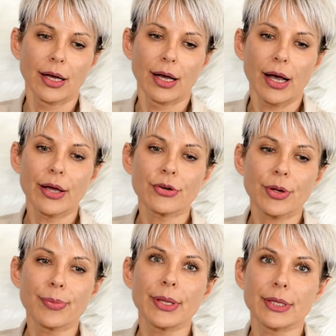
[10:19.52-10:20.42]
I
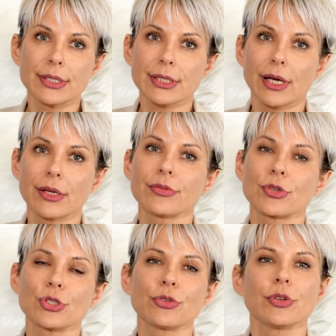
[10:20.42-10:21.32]
recommend this kind of
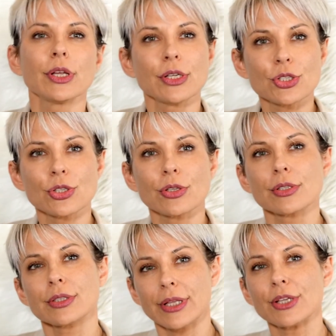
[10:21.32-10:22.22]
rejuvenation,
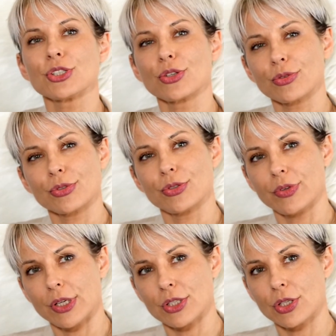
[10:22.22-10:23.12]
this lunch
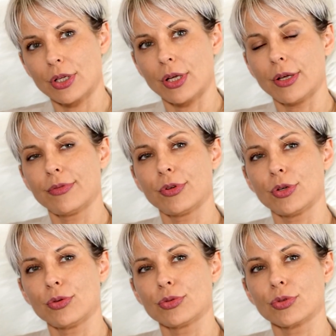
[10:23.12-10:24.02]
rejuvenation, if
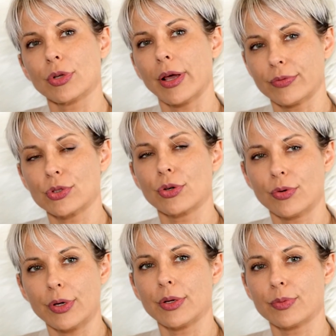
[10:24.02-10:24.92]
you don't have to go
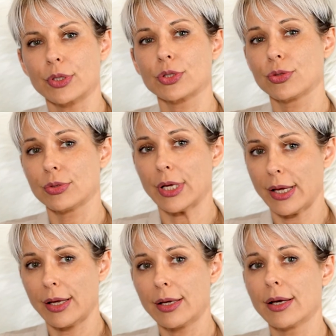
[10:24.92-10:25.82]
anywhere
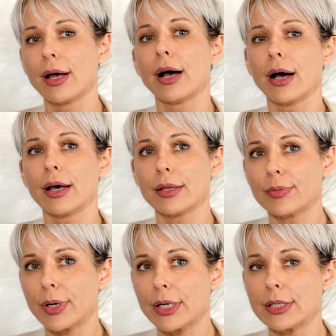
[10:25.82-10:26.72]
today.
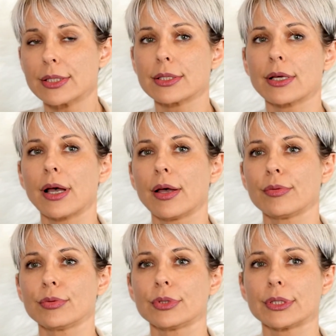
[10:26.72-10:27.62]
Otherwise, I
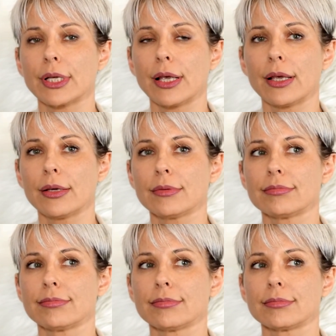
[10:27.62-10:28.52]
would say
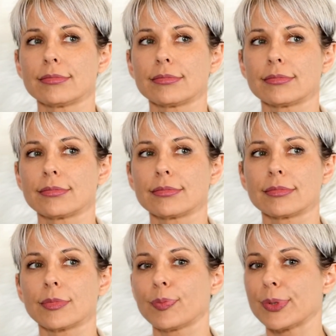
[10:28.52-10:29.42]

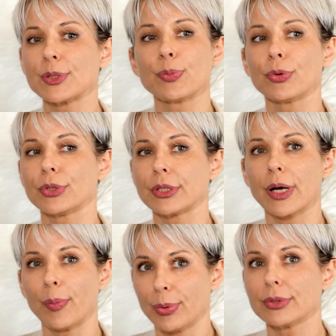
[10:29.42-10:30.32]
postpone it a
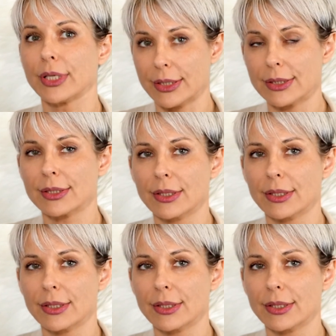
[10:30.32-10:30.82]
couple days,